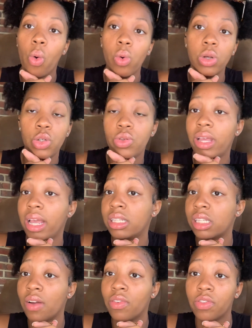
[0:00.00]
Do they
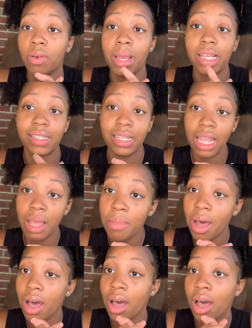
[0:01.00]
suffer from
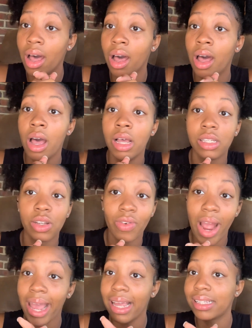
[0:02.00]
eczema,
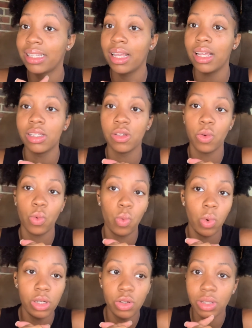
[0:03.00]
psoriasis?
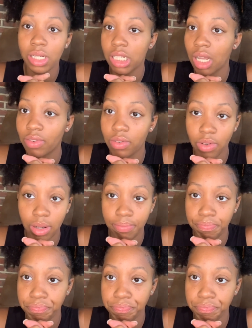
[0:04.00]
What do they suffer from?